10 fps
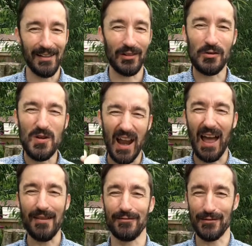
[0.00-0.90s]
Look what
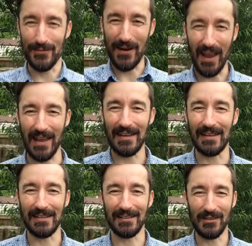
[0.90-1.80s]
I've
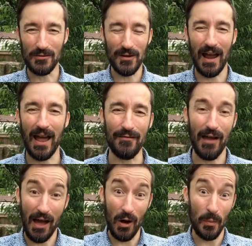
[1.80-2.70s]
created. Look what I've
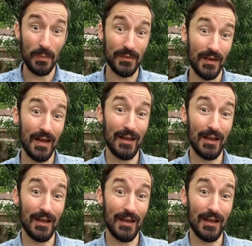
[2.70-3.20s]
helped